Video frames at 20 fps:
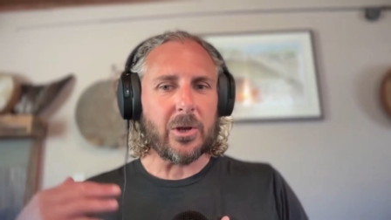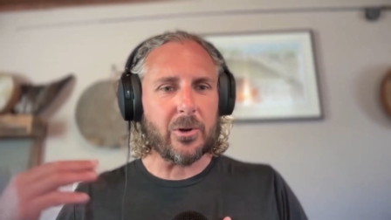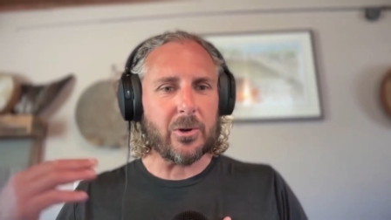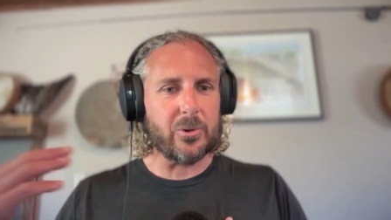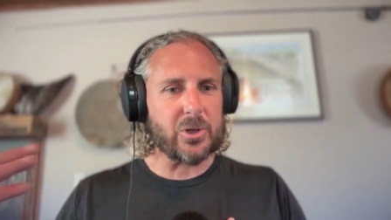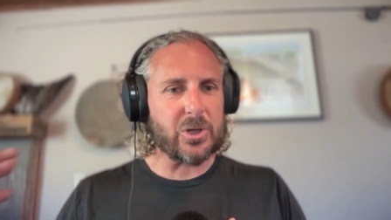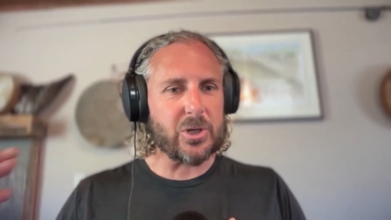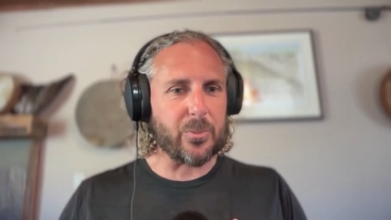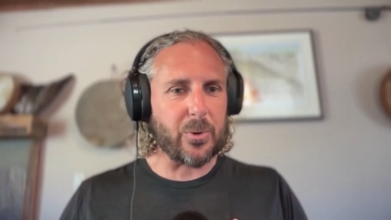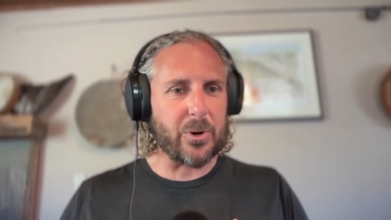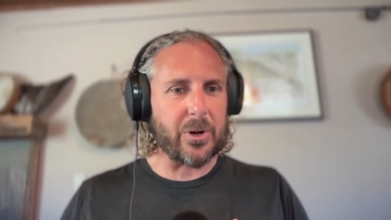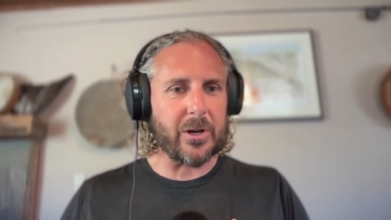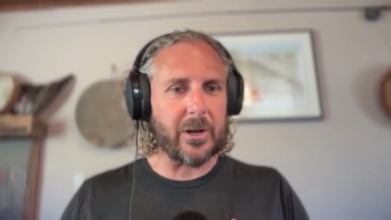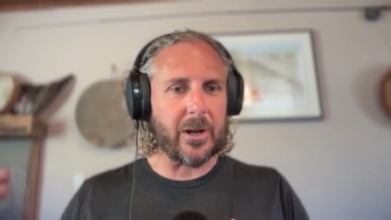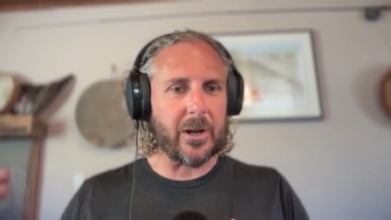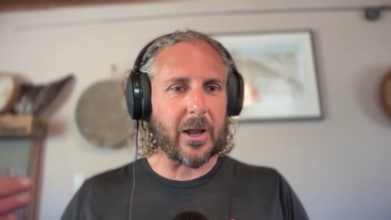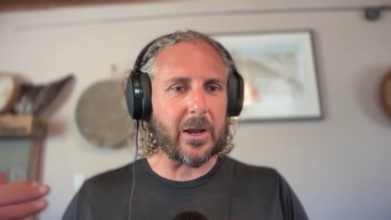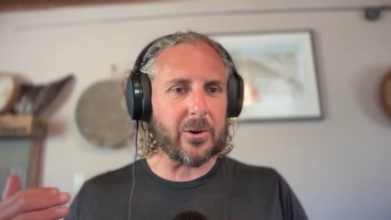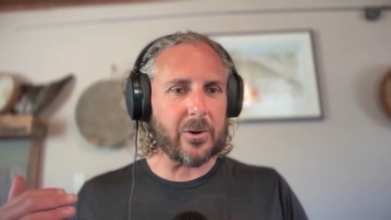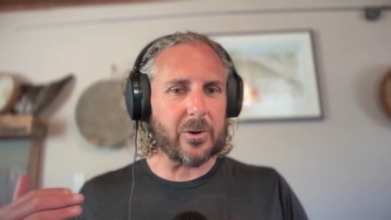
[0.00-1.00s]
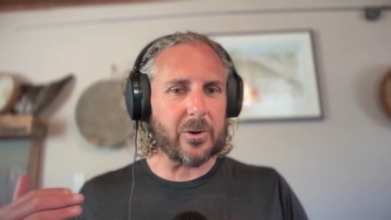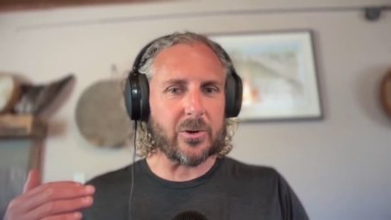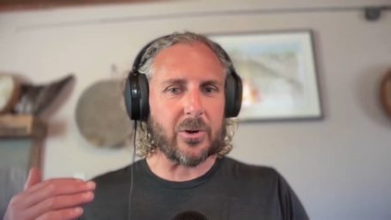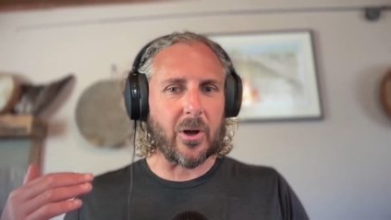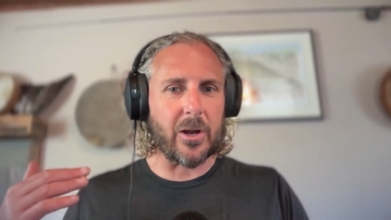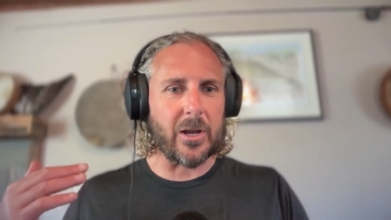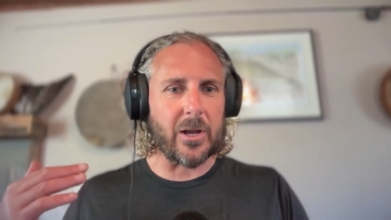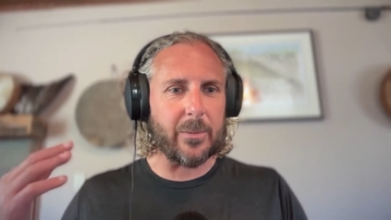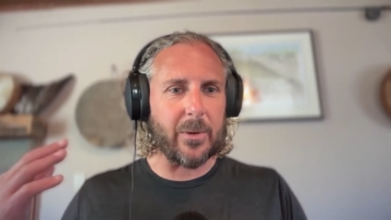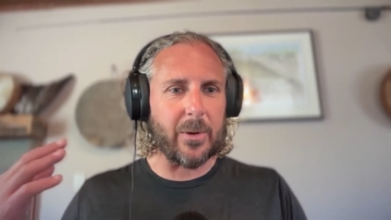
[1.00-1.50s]
spring. I hear you
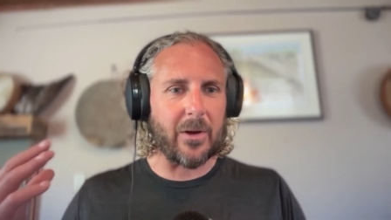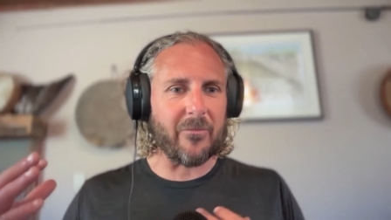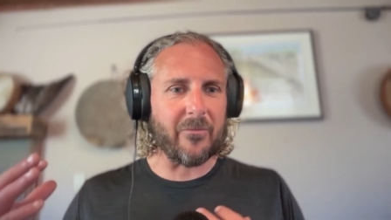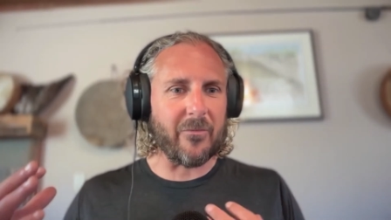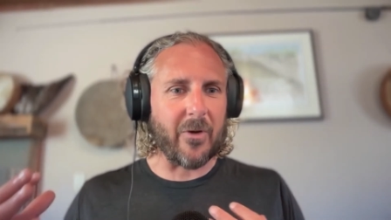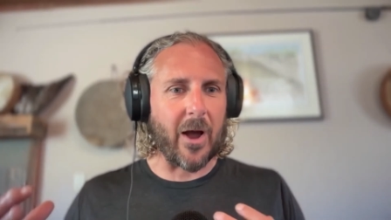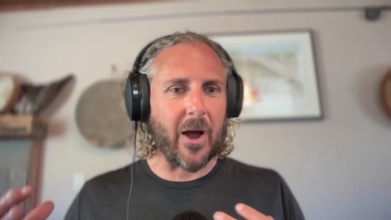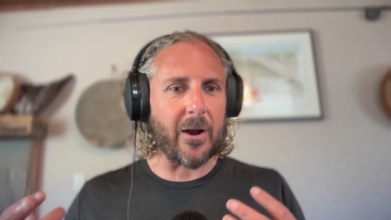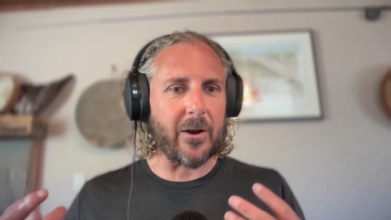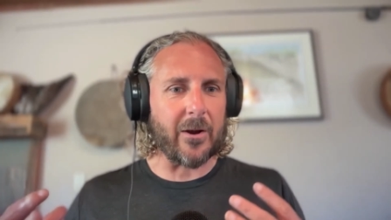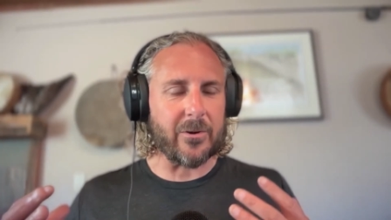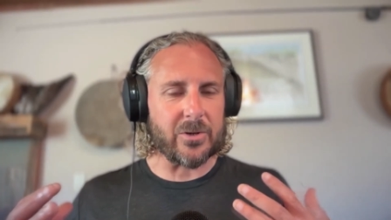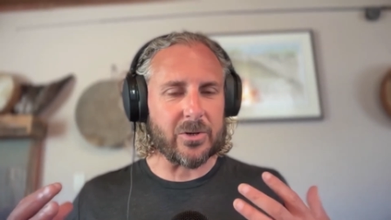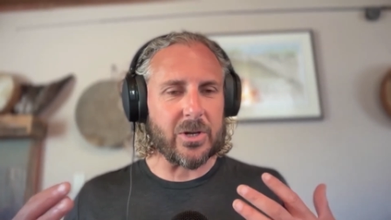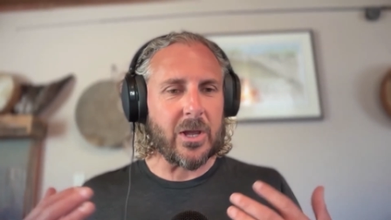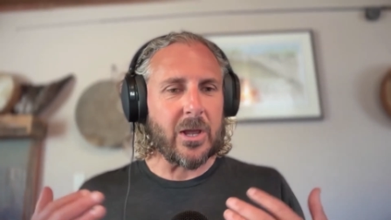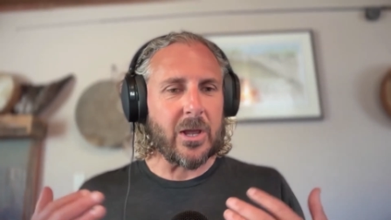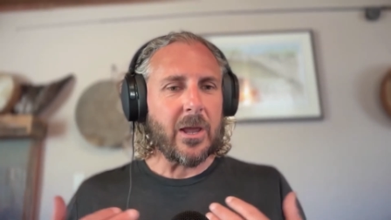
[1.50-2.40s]
talking about fires.